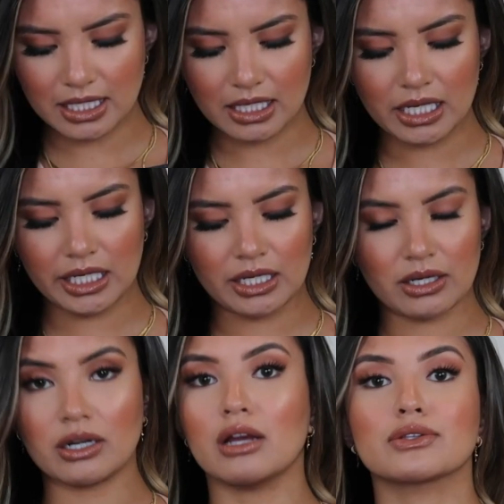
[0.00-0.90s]
in
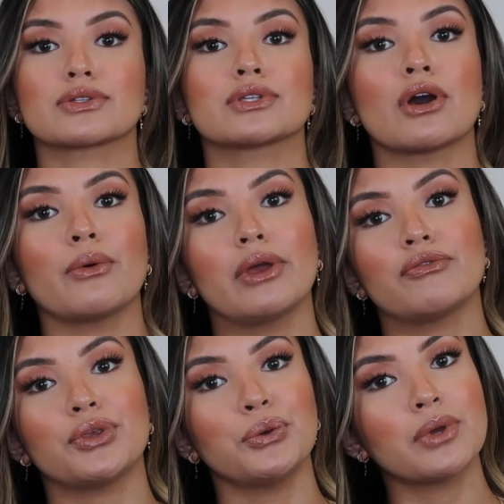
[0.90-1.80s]
here, so
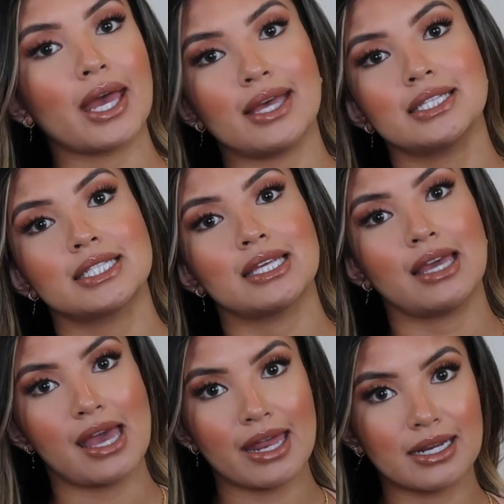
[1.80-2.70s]
if you get
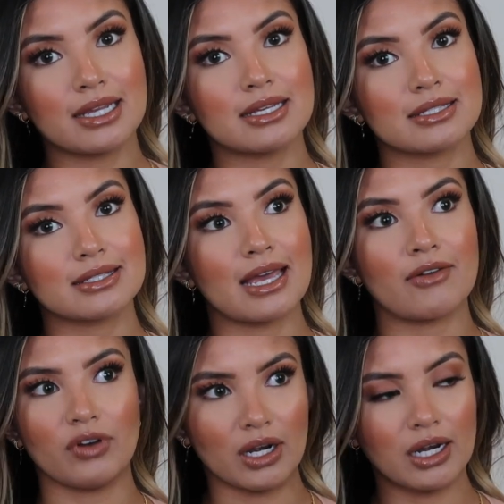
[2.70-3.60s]
headaches
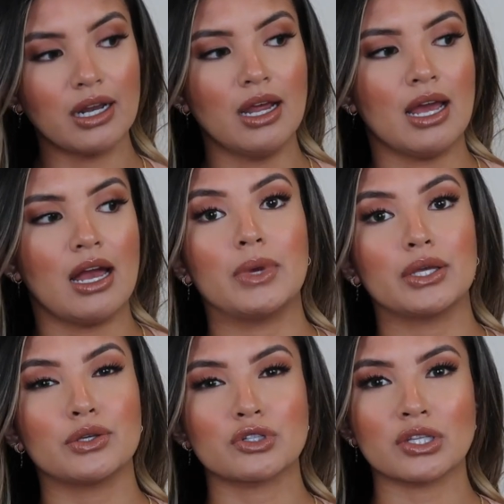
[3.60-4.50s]
ever,
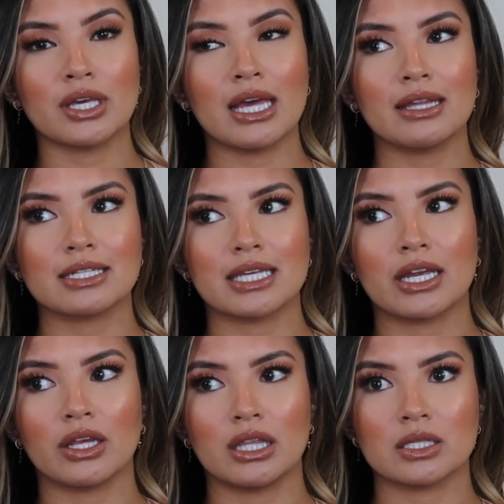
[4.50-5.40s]
usually I like to
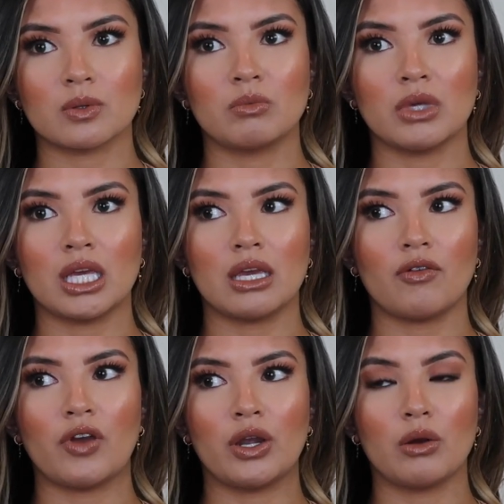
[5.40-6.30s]
carry this with me
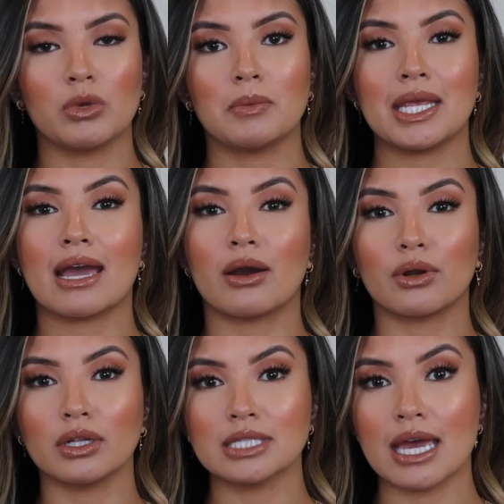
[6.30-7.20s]
if I know I'm going to be out
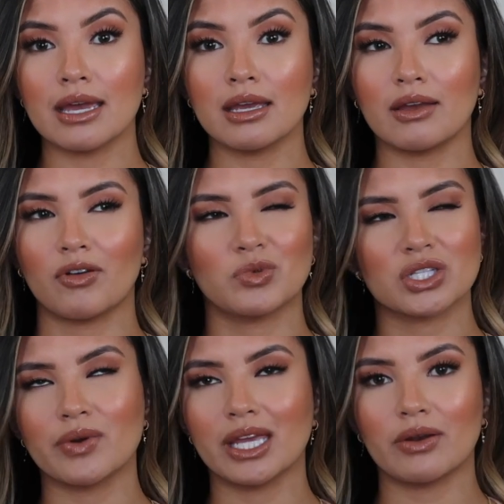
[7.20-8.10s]
all day. If I'm
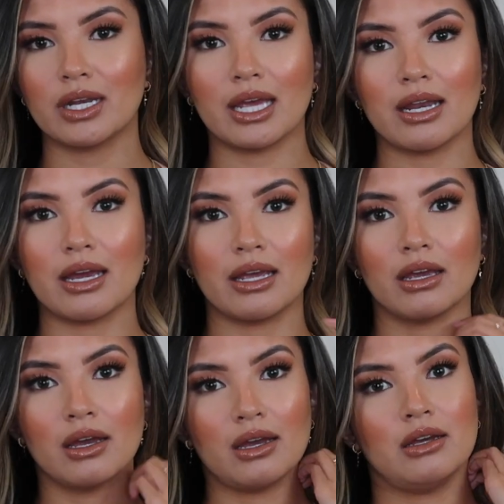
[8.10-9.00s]
just going out at night, I
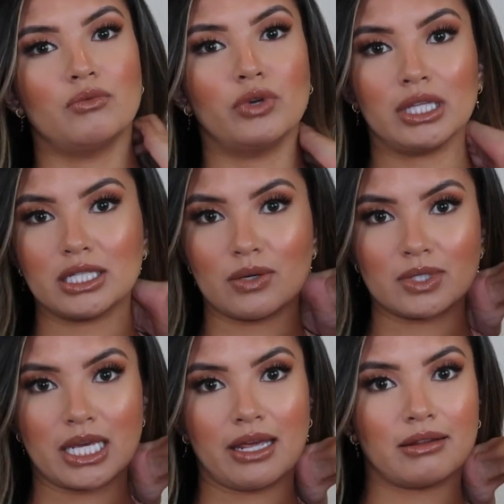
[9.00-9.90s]
really
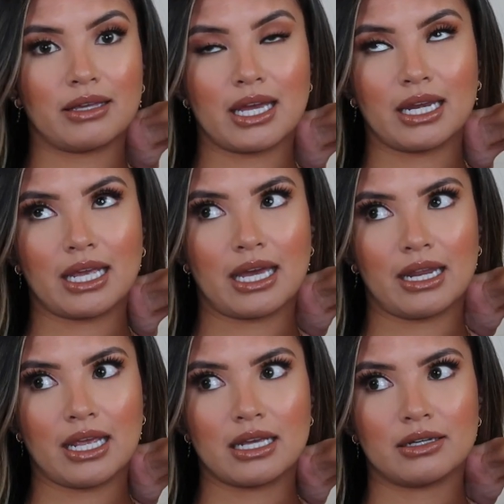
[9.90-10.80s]
don't take like any
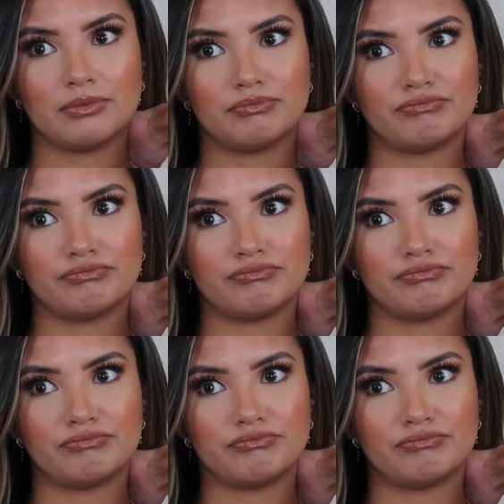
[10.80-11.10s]
headache